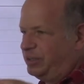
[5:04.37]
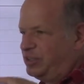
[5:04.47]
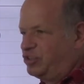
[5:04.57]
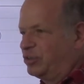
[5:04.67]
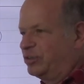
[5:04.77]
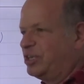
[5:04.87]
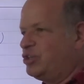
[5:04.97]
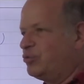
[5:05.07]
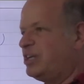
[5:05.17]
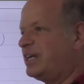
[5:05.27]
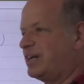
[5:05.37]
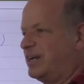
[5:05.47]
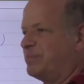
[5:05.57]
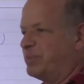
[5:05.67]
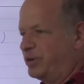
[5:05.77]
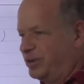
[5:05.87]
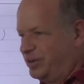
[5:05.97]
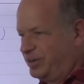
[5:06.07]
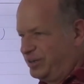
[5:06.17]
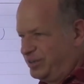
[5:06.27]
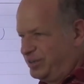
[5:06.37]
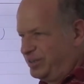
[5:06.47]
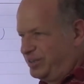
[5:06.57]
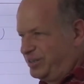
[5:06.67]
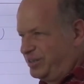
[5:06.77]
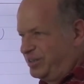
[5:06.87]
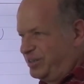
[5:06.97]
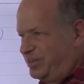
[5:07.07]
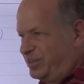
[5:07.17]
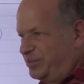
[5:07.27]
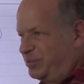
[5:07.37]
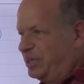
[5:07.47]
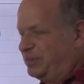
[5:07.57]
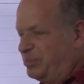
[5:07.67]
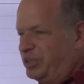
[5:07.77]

is not a unique number, right?